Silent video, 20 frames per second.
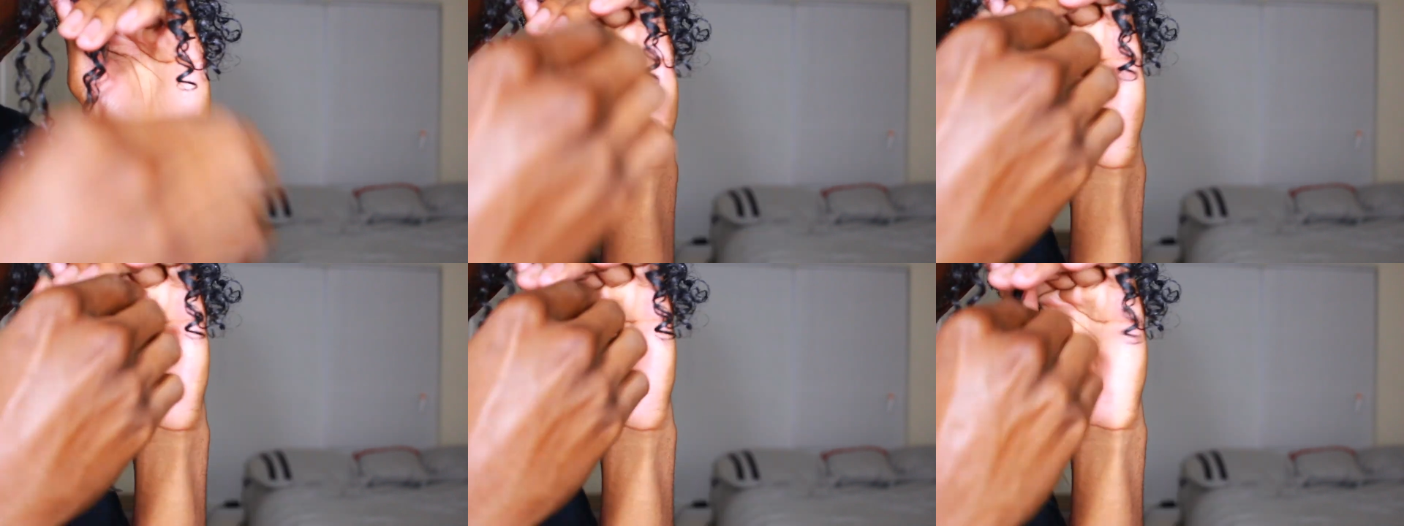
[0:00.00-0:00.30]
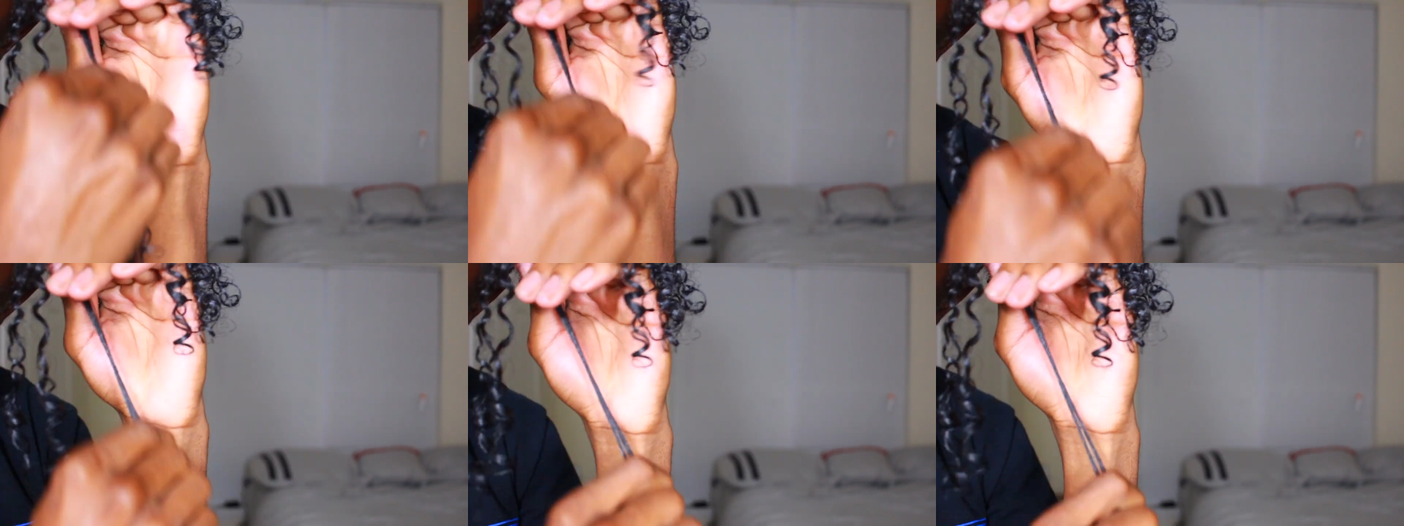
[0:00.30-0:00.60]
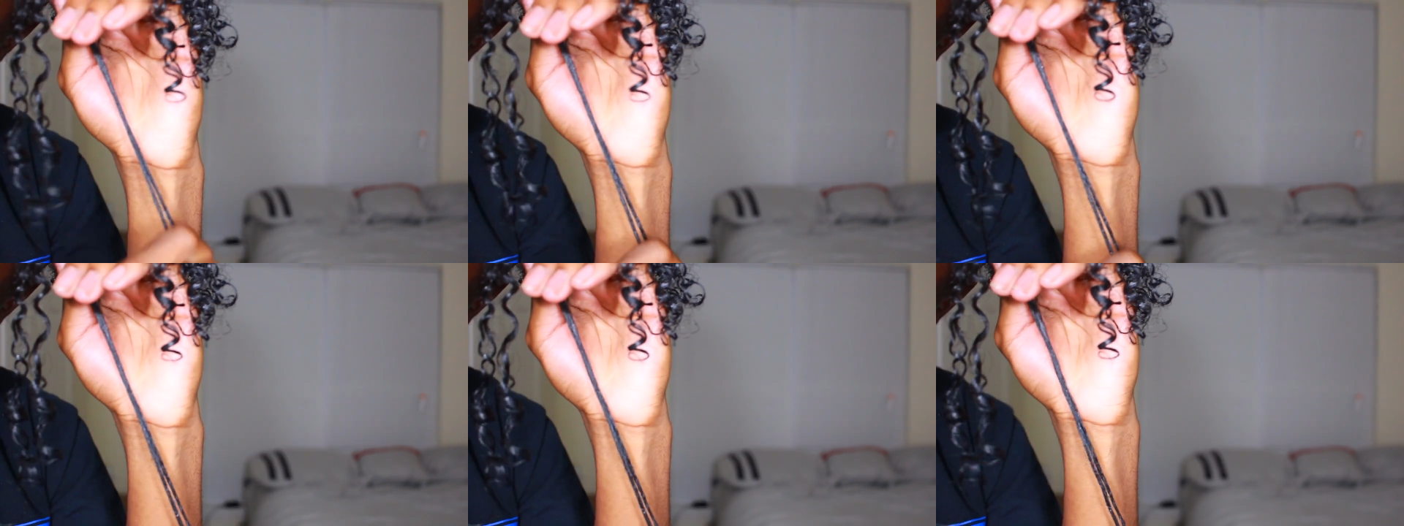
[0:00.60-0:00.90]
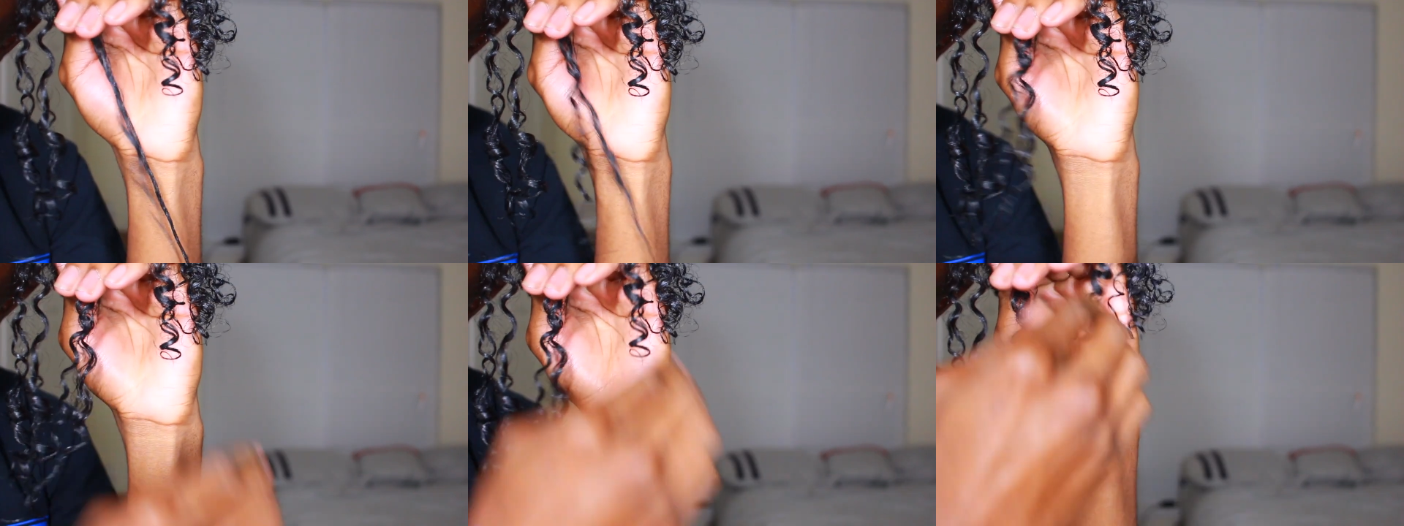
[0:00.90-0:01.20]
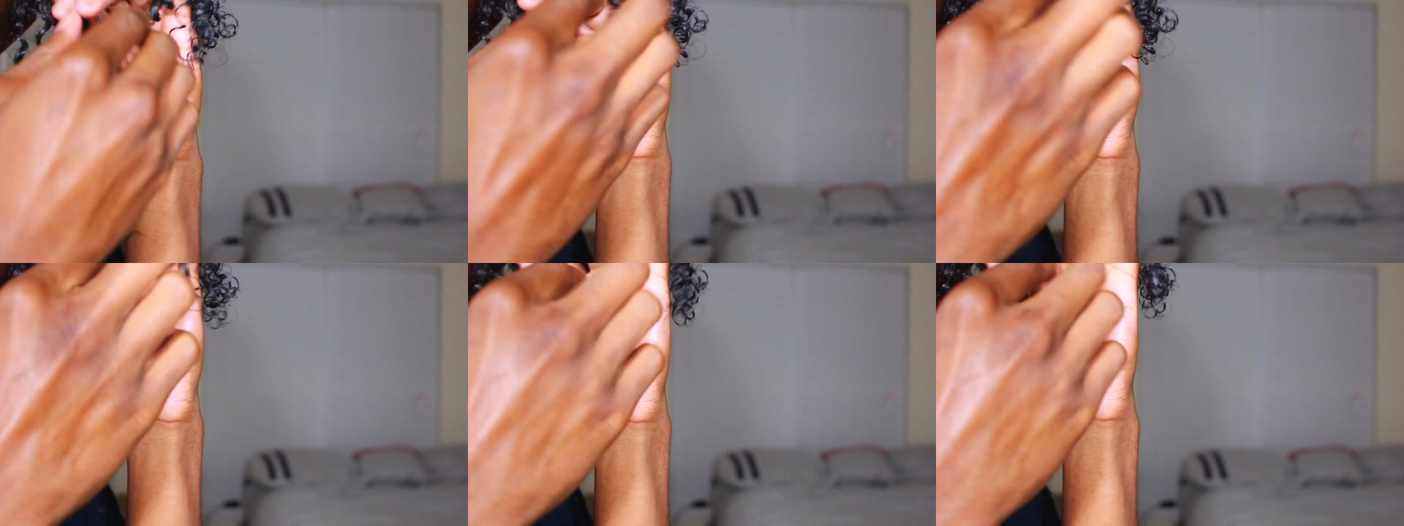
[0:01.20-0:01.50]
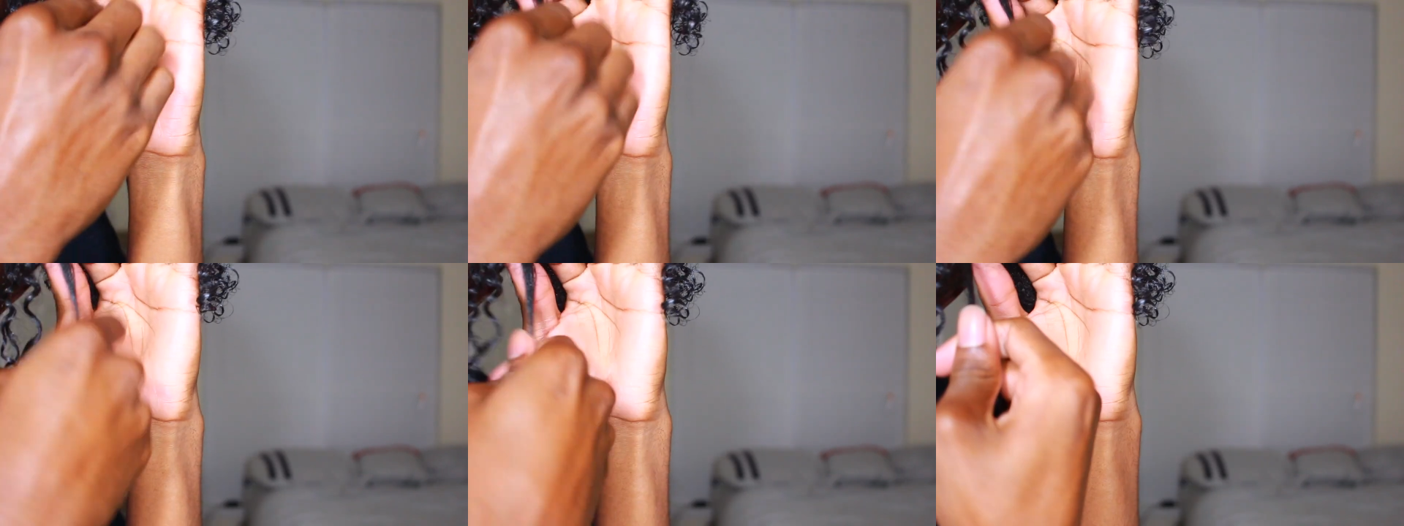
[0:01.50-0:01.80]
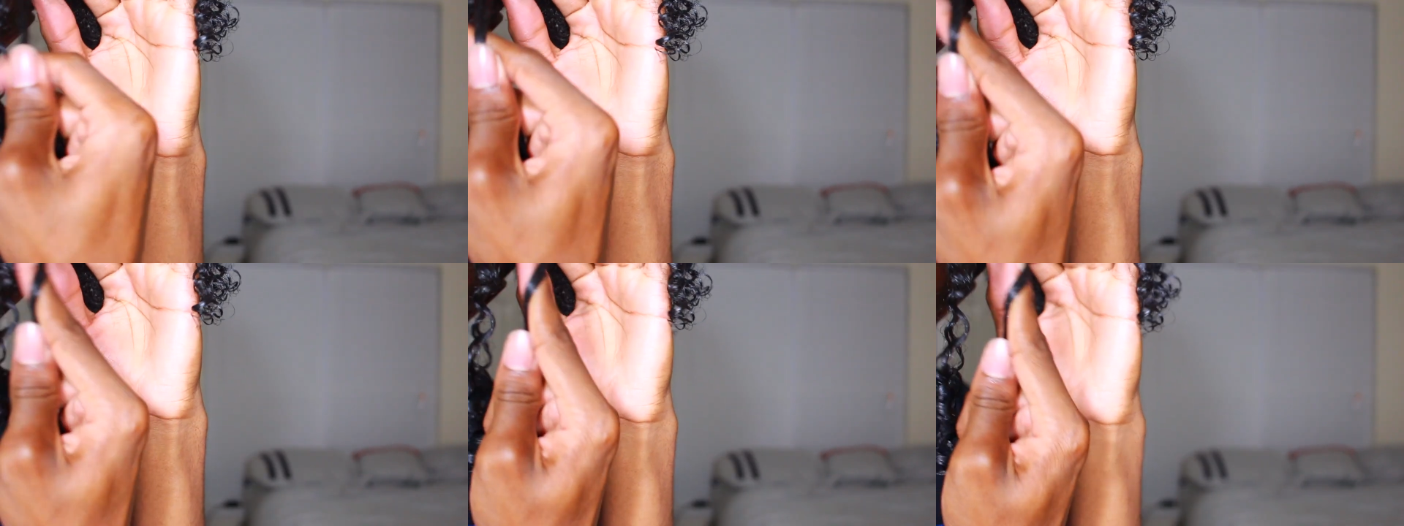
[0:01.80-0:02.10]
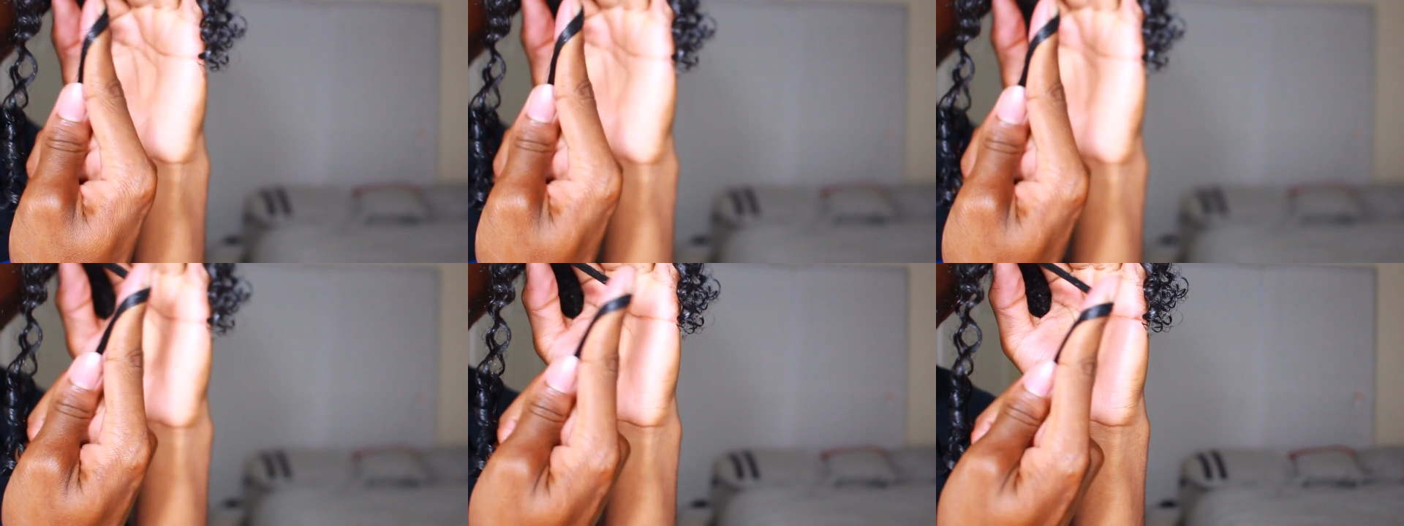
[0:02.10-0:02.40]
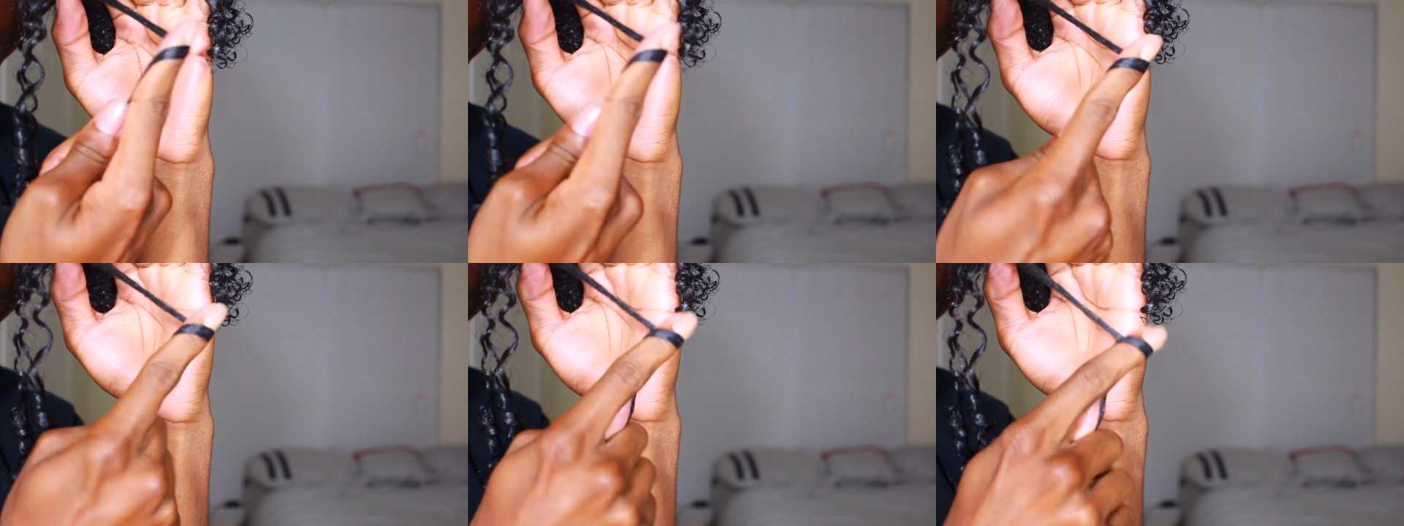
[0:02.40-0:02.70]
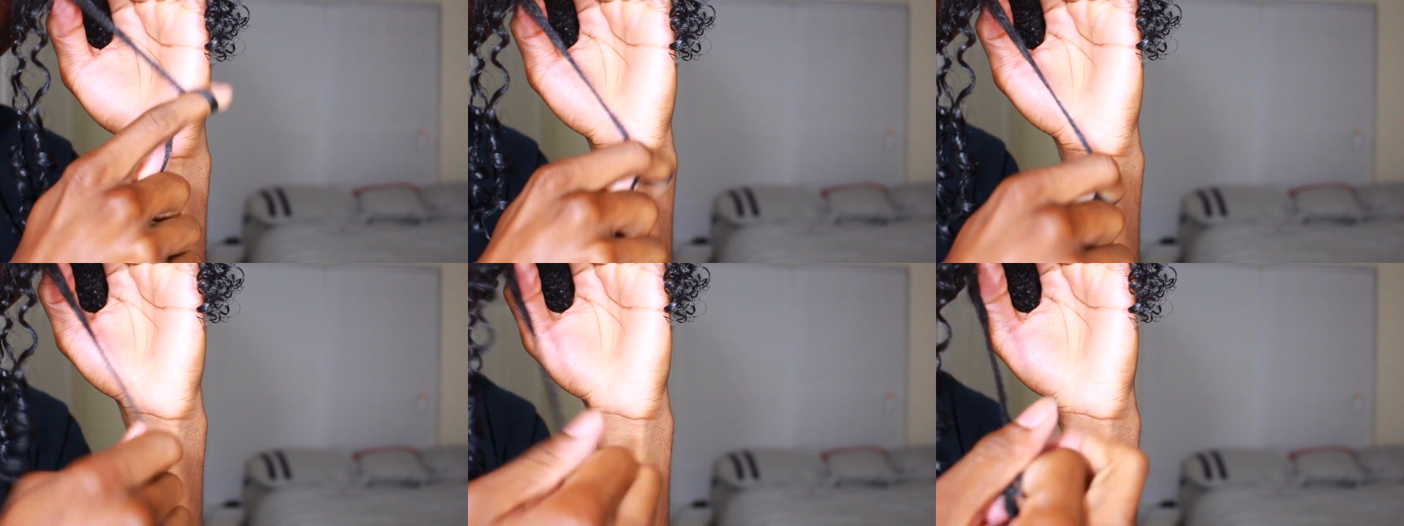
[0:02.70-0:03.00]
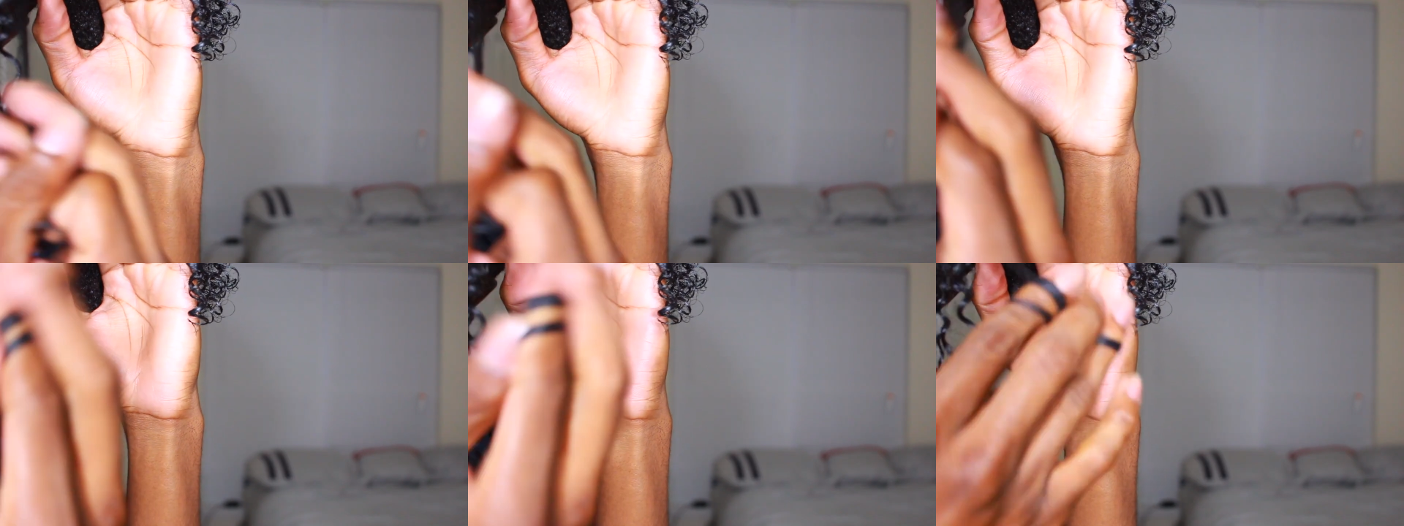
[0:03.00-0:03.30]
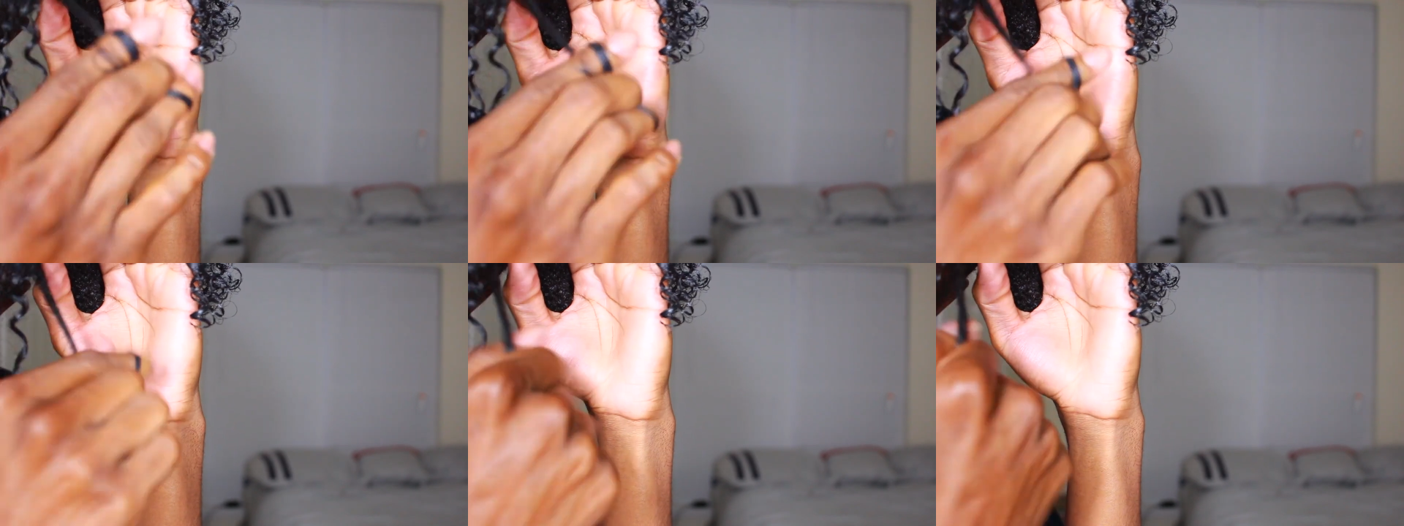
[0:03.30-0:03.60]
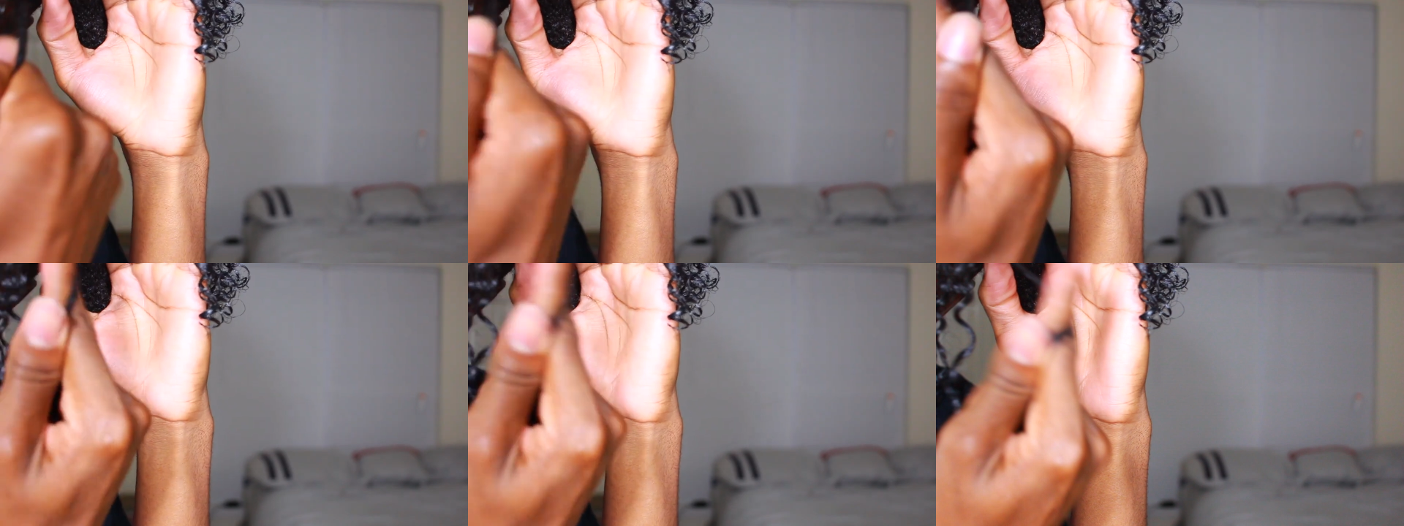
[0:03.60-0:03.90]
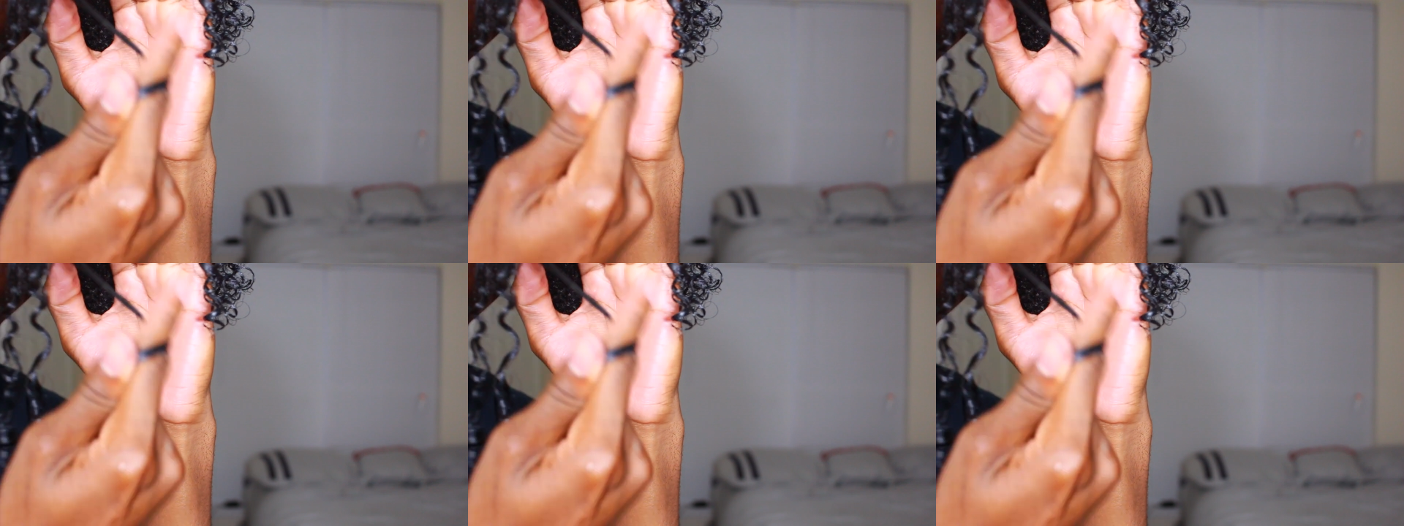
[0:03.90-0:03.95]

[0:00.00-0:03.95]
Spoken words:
[unreadable: no face in view]